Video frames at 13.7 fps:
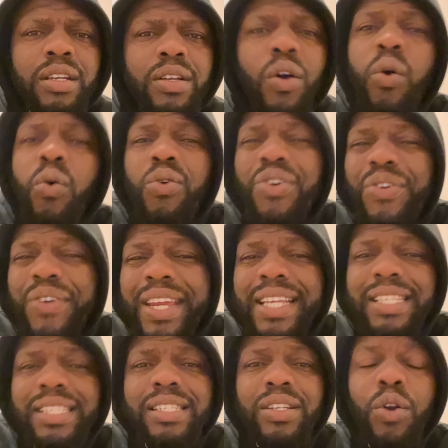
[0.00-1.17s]
Go
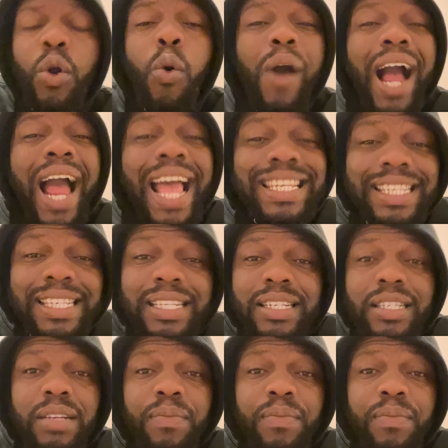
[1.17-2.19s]
Greece? Go Iceland?